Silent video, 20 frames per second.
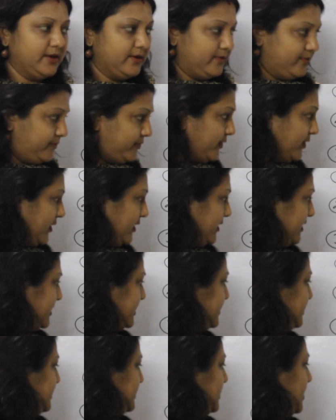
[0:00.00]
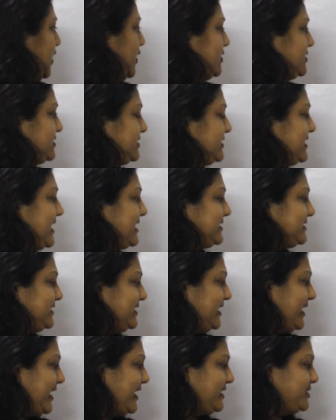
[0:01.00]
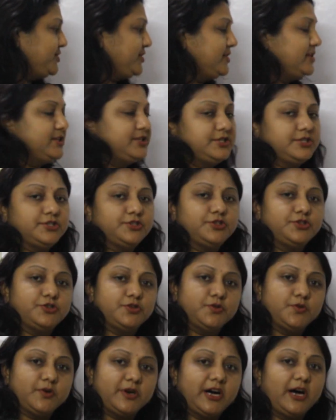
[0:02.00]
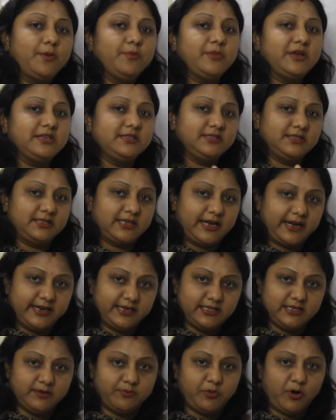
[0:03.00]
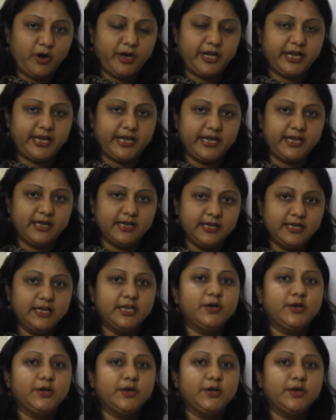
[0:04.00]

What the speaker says: For oxidizing agent to come inside the body,